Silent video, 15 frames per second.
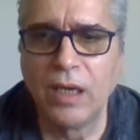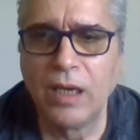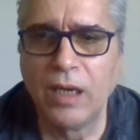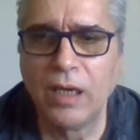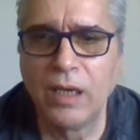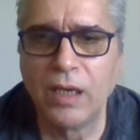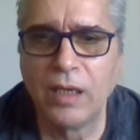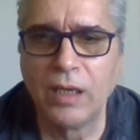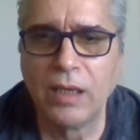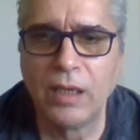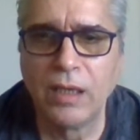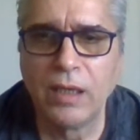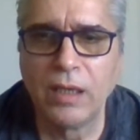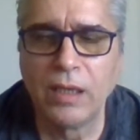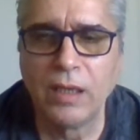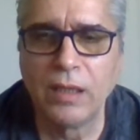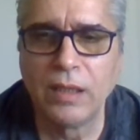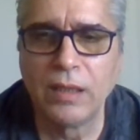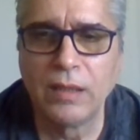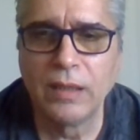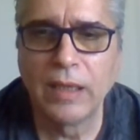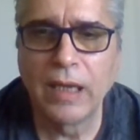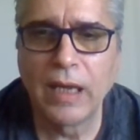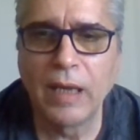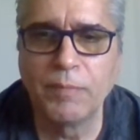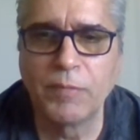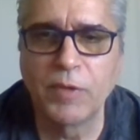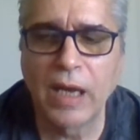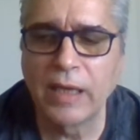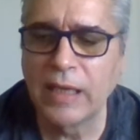
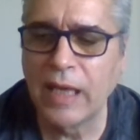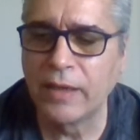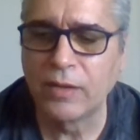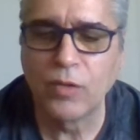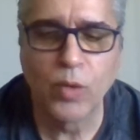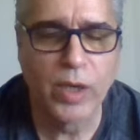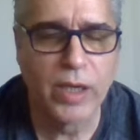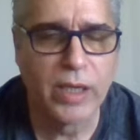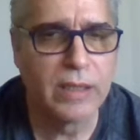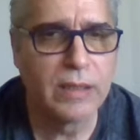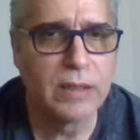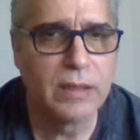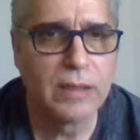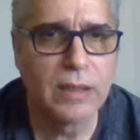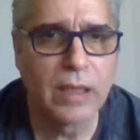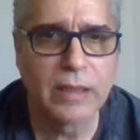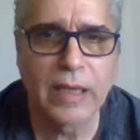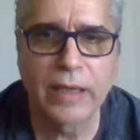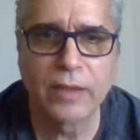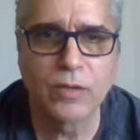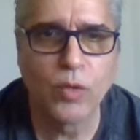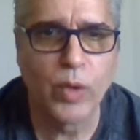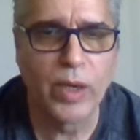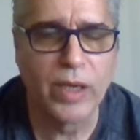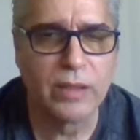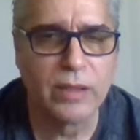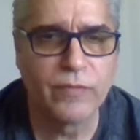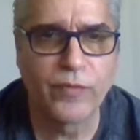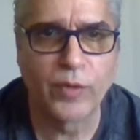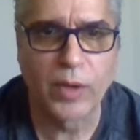I gotta
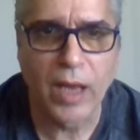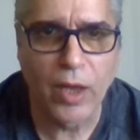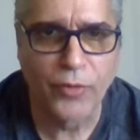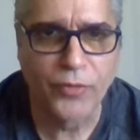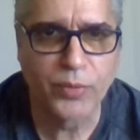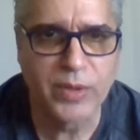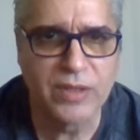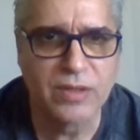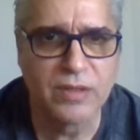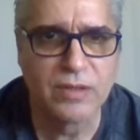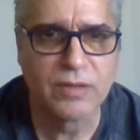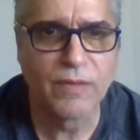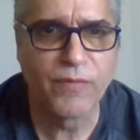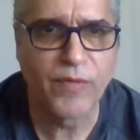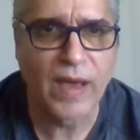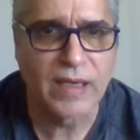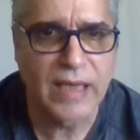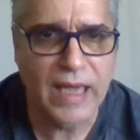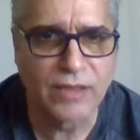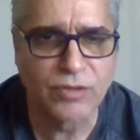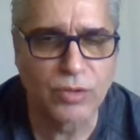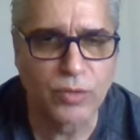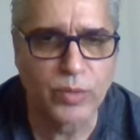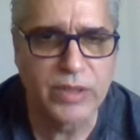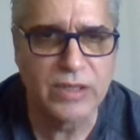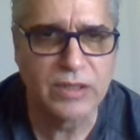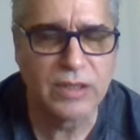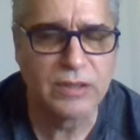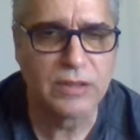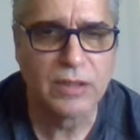quit for health reasons,
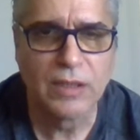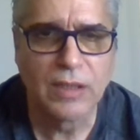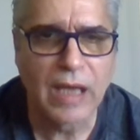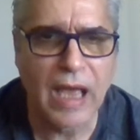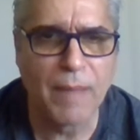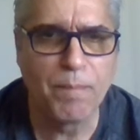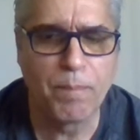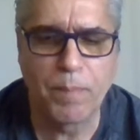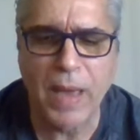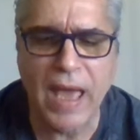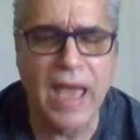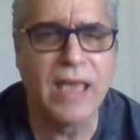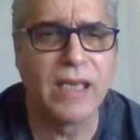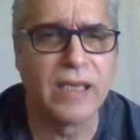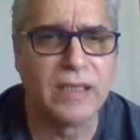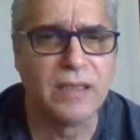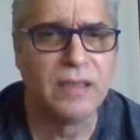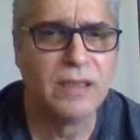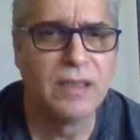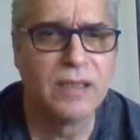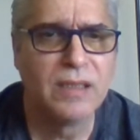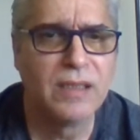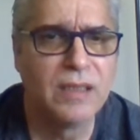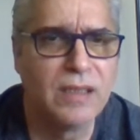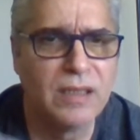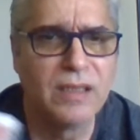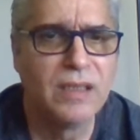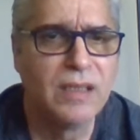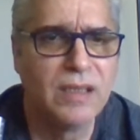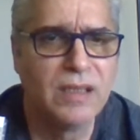financial reasons. I'm
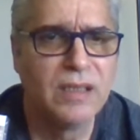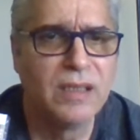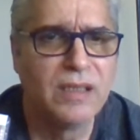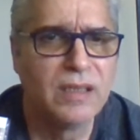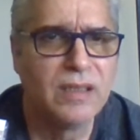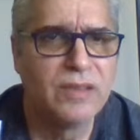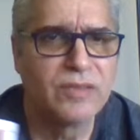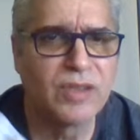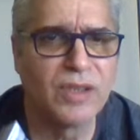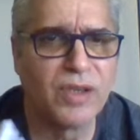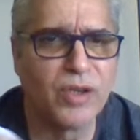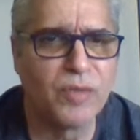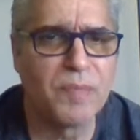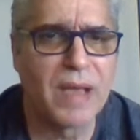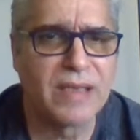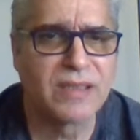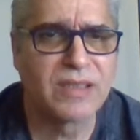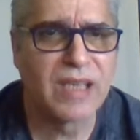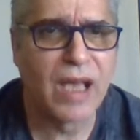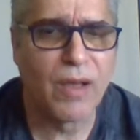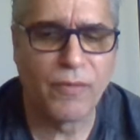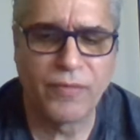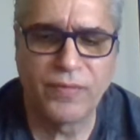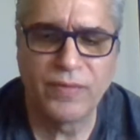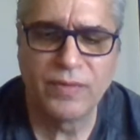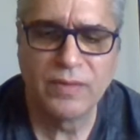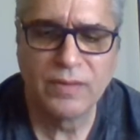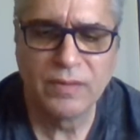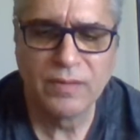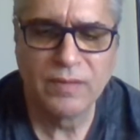paying to hurt
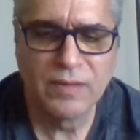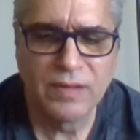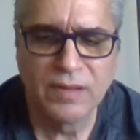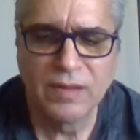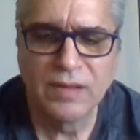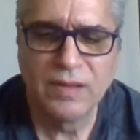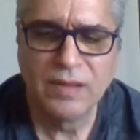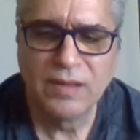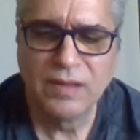myself.